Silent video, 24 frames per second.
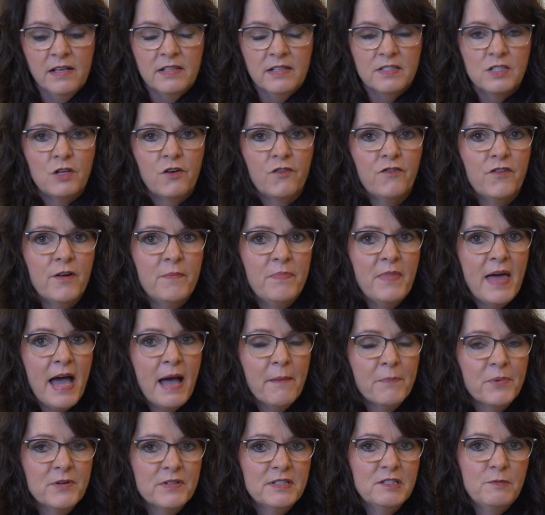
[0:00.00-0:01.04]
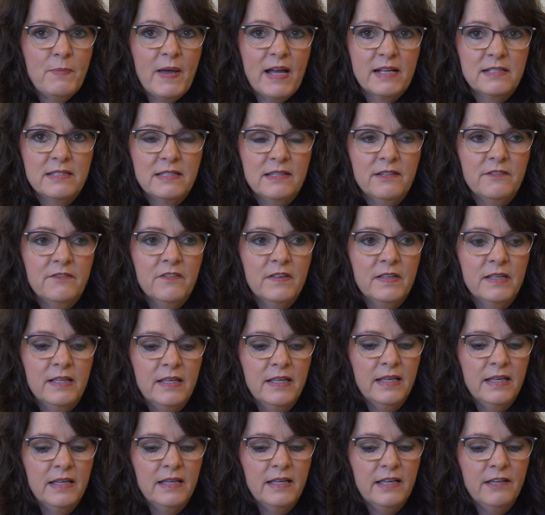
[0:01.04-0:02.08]
So from that perspective,
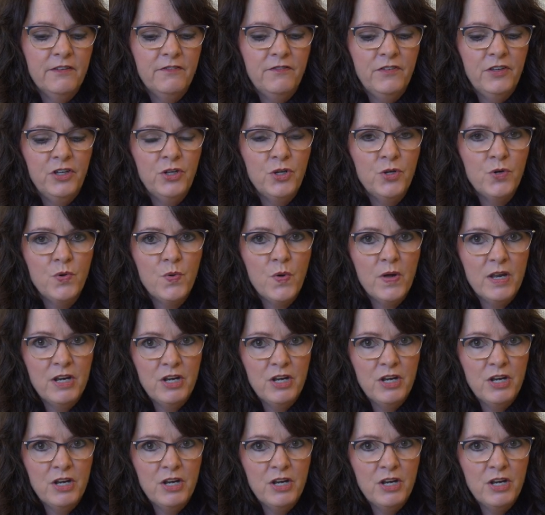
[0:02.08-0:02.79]
if you